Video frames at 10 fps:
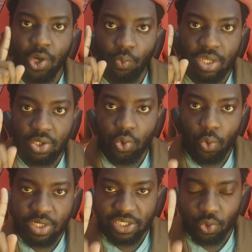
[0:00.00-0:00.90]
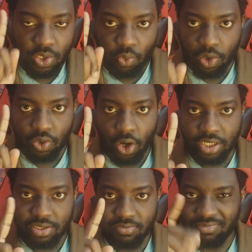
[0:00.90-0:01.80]
we know there's only one
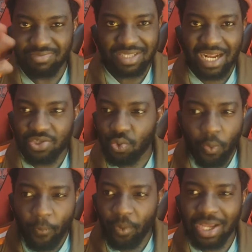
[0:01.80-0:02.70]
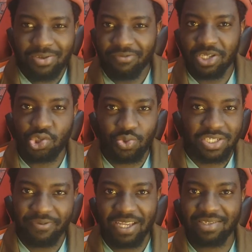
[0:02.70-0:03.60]
God. That's the whole point of the Jewish
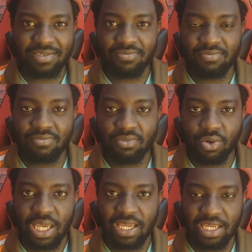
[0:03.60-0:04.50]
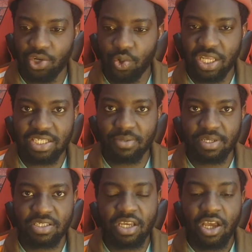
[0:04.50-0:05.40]
faith. Okay? In the Old
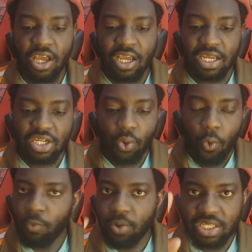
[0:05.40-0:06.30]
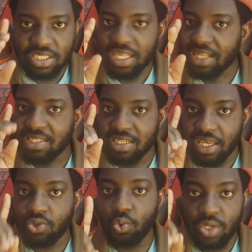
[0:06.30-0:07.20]
Testament, the whole point is that
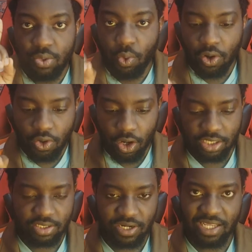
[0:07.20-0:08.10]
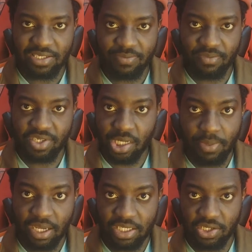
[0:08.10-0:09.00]
there's only one God, right?
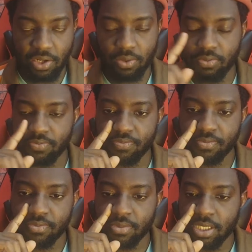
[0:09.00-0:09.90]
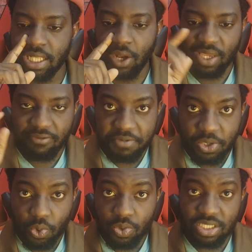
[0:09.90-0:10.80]
Shema Israel. Now, if we
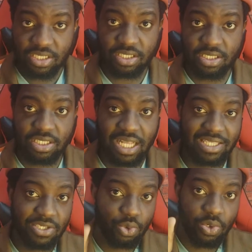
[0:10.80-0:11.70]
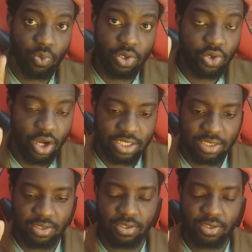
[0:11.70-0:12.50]
know this, that there's only one God,